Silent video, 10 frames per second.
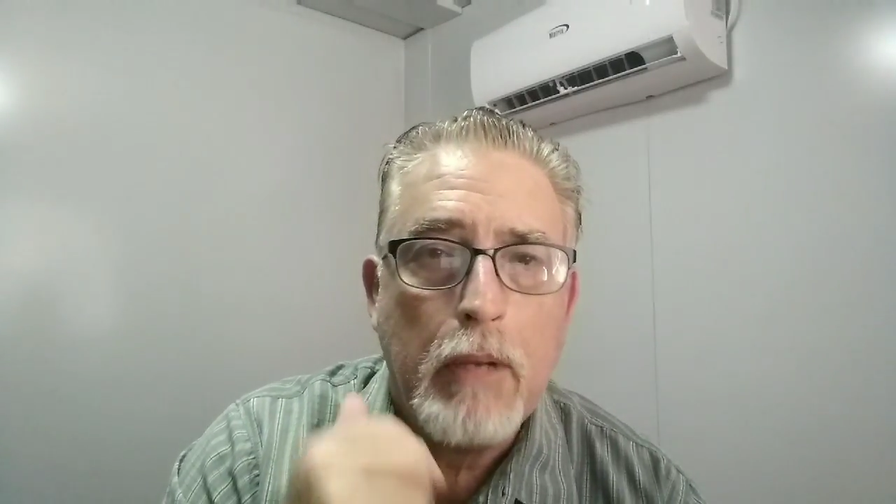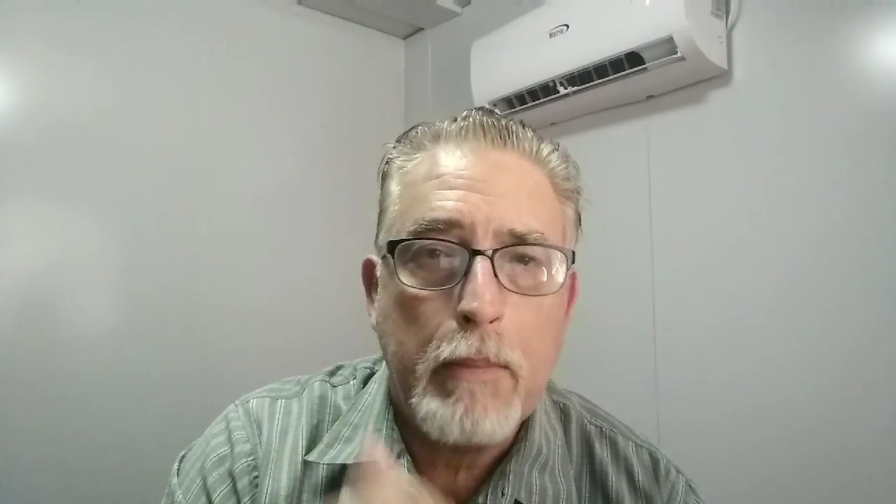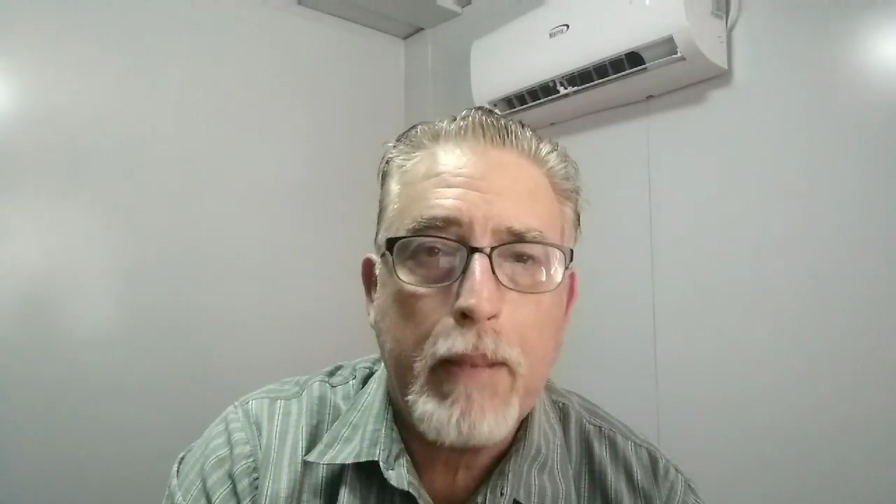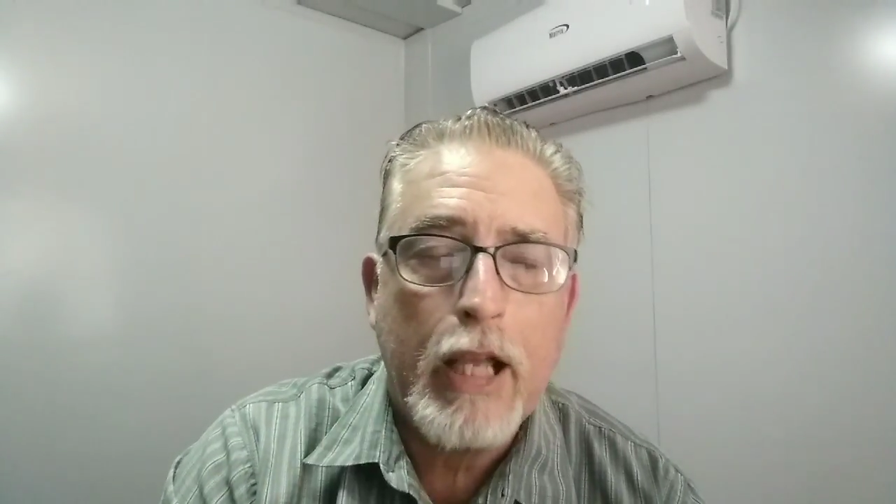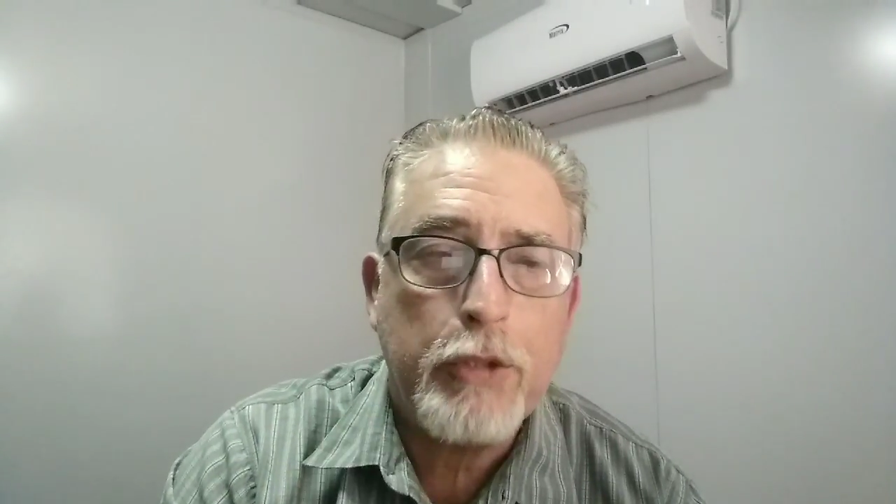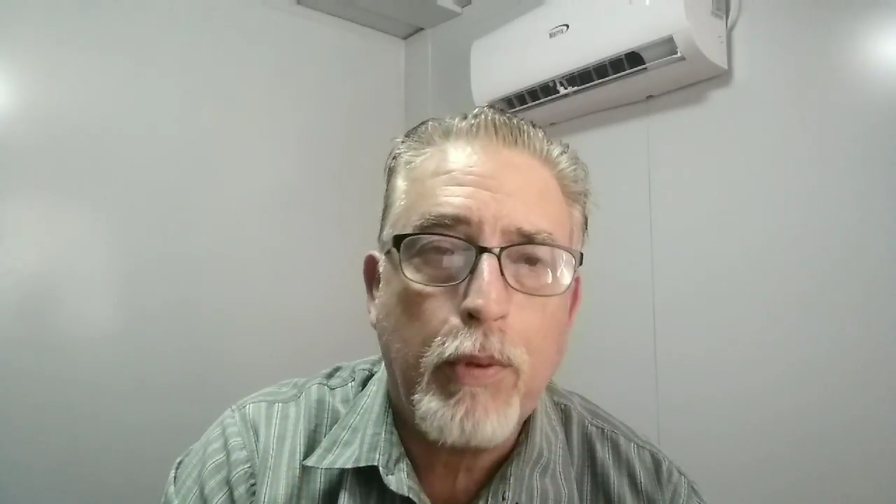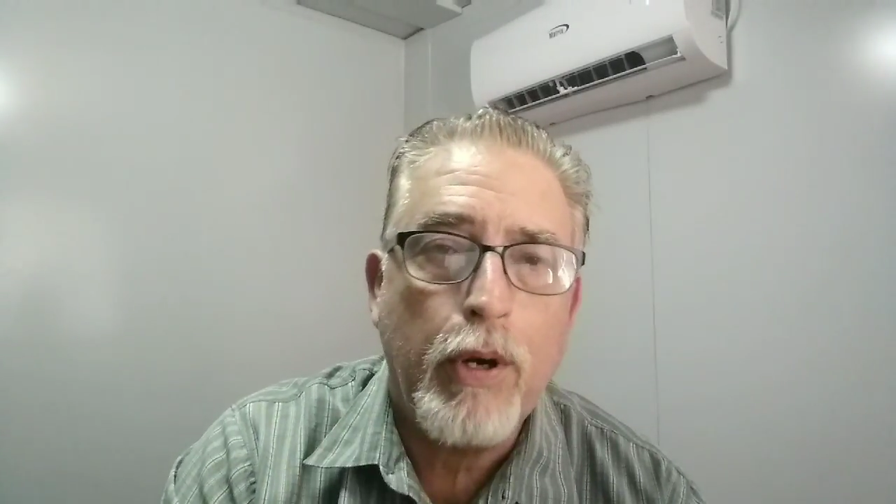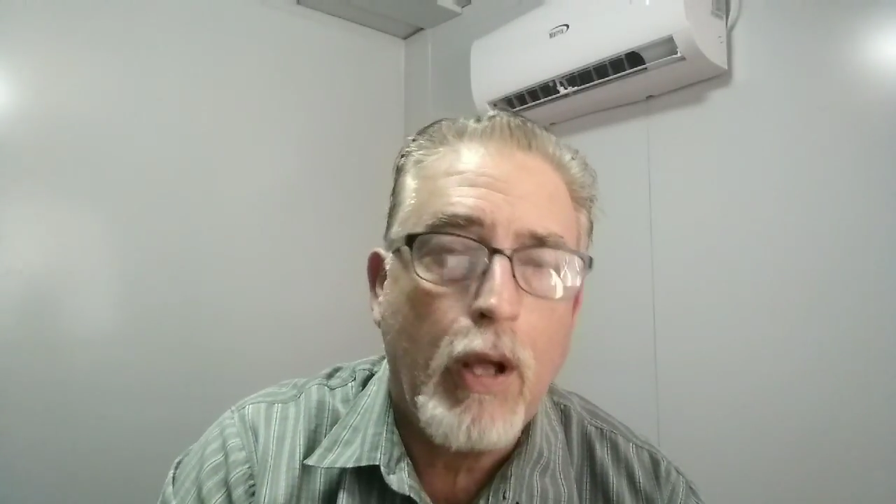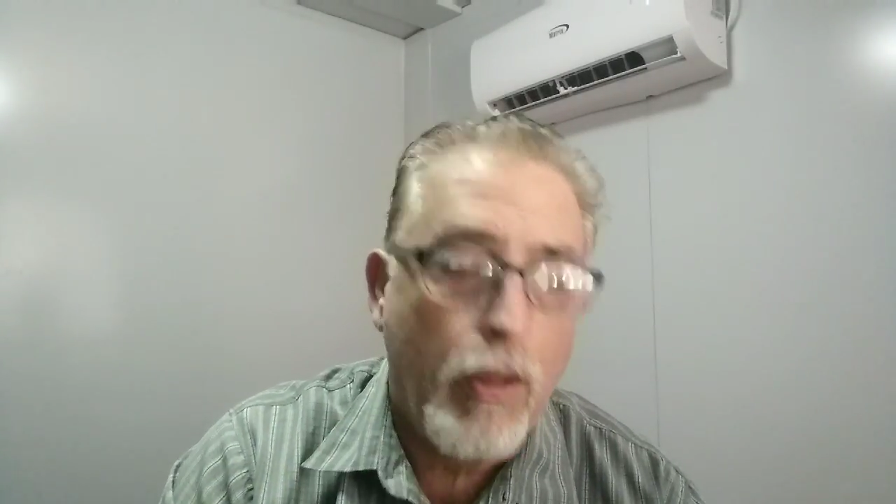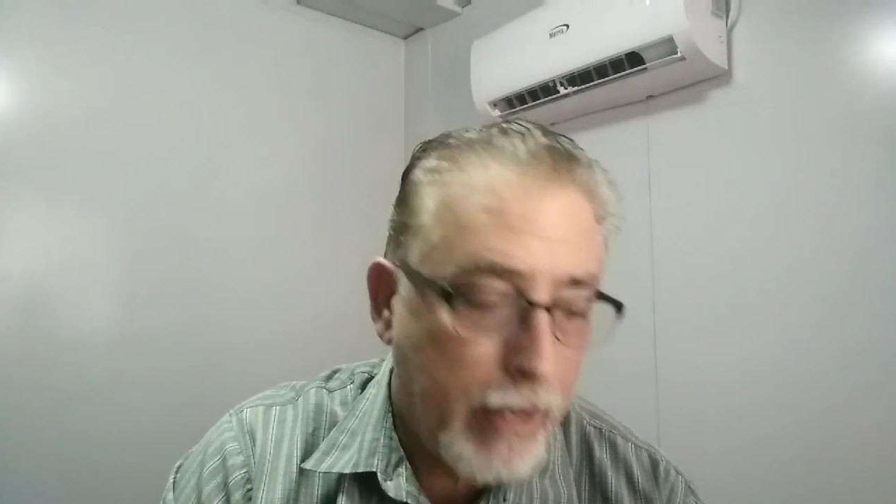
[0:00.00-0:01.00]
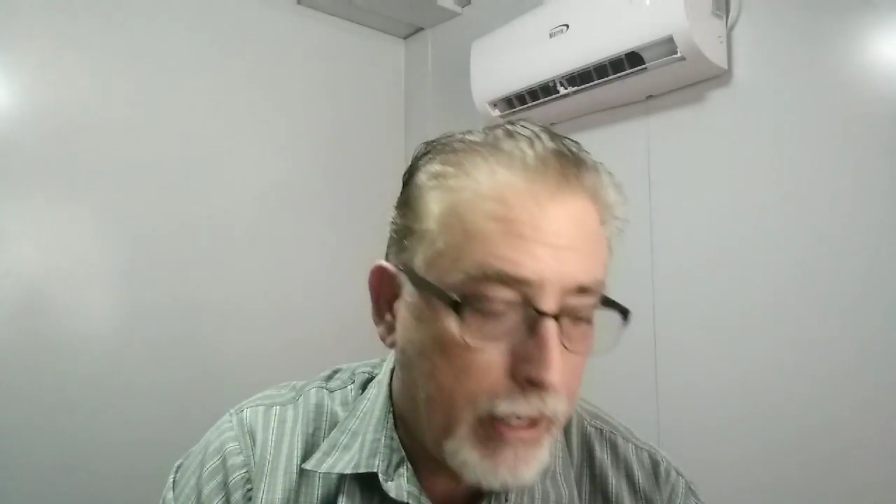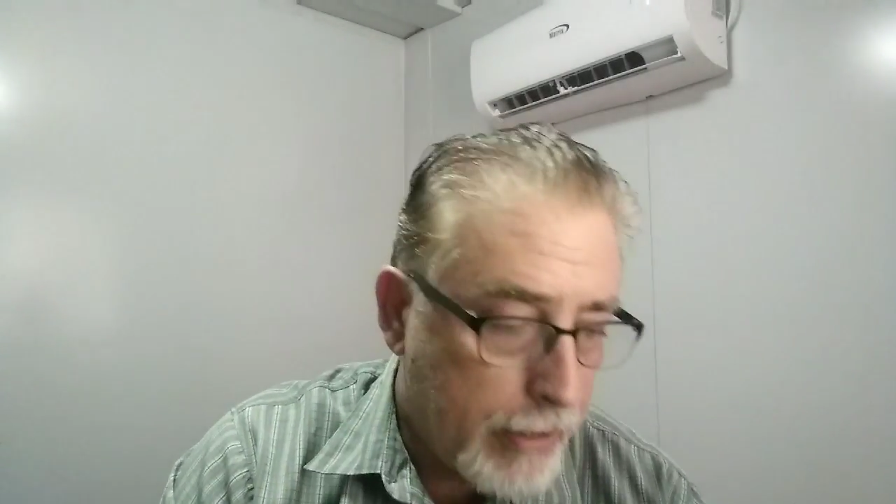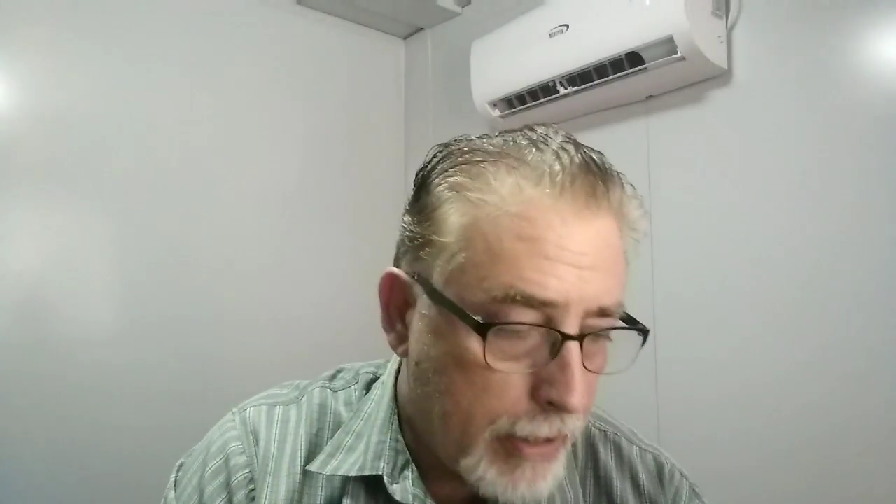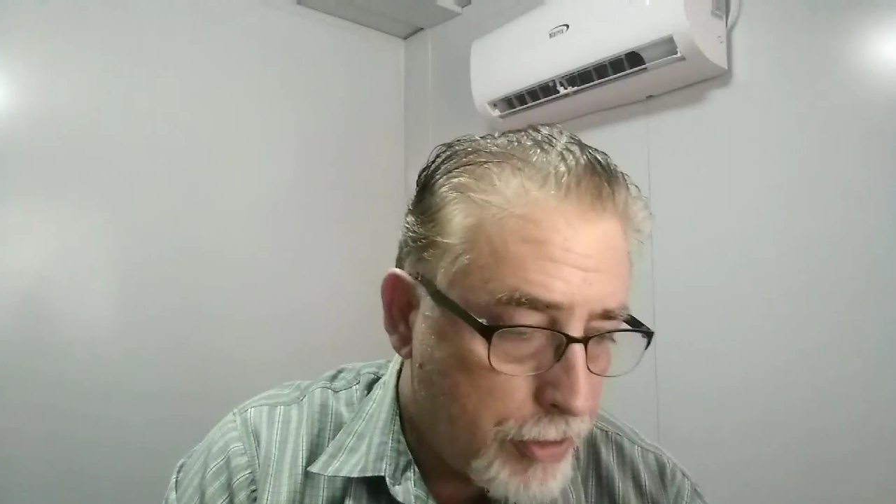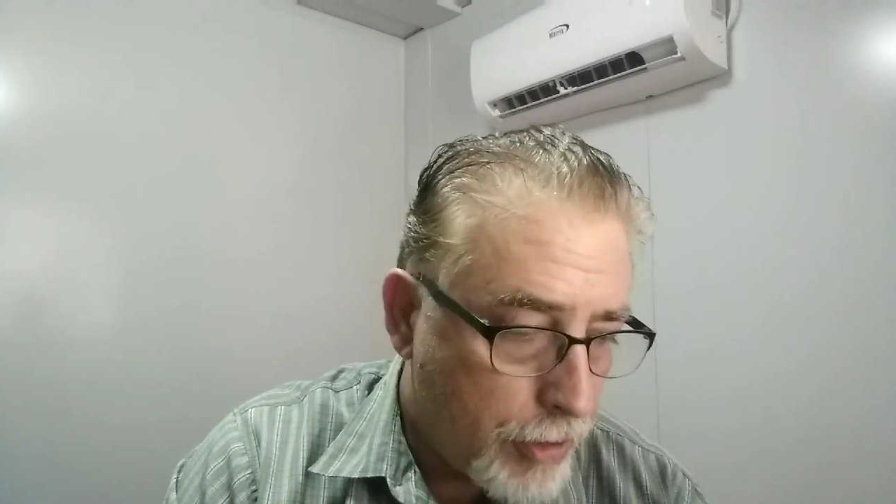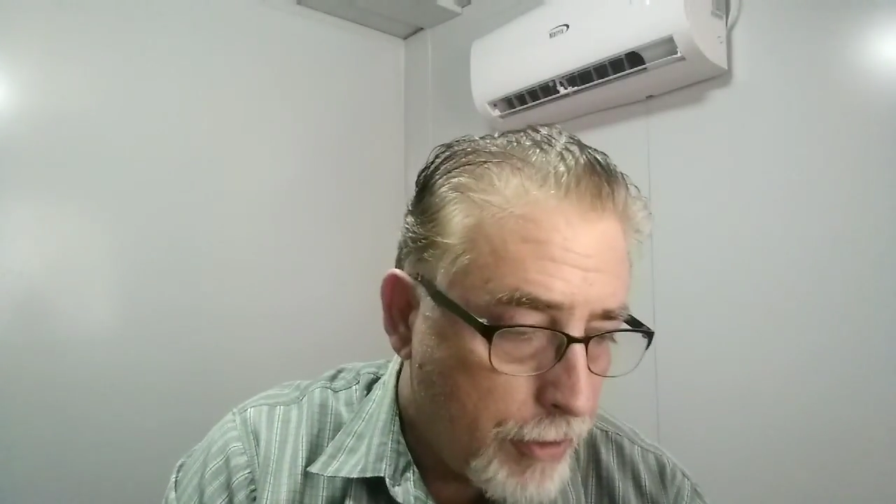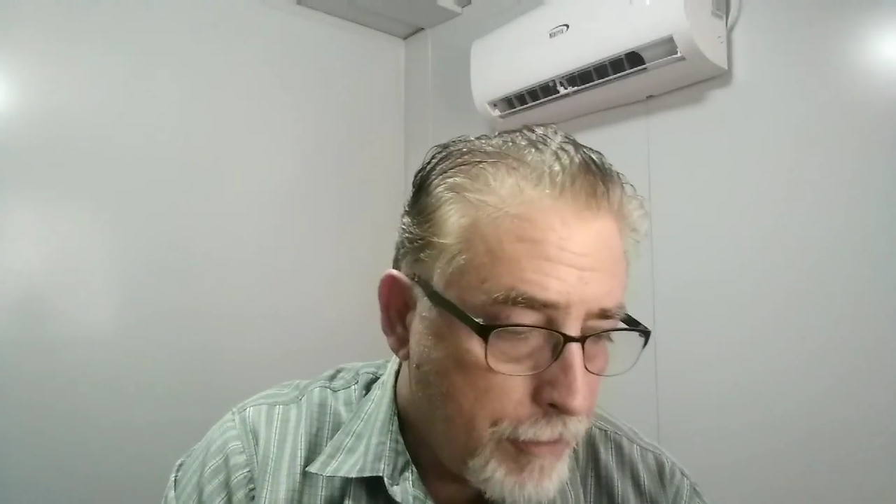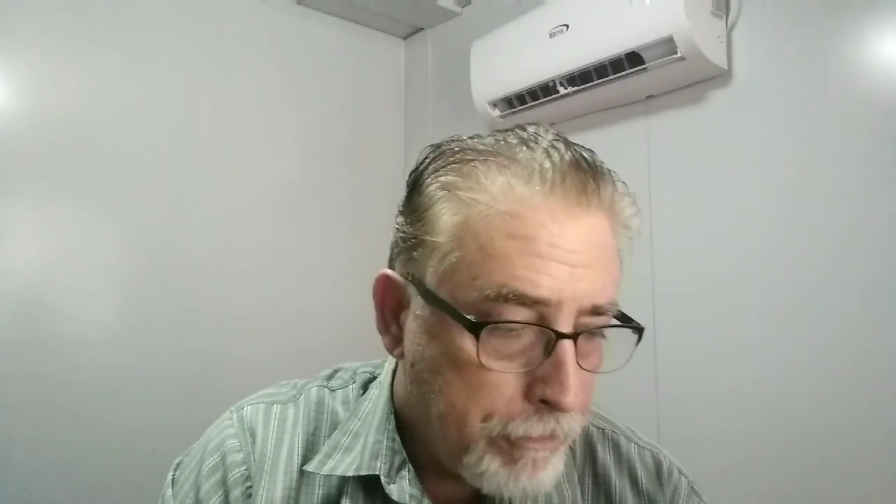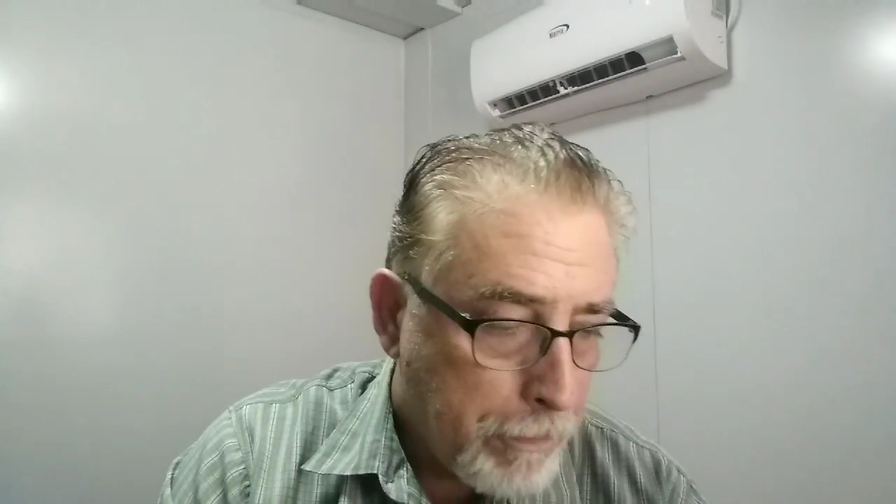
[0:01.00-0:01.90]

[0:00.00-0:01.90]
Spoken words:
my passport, all that nature.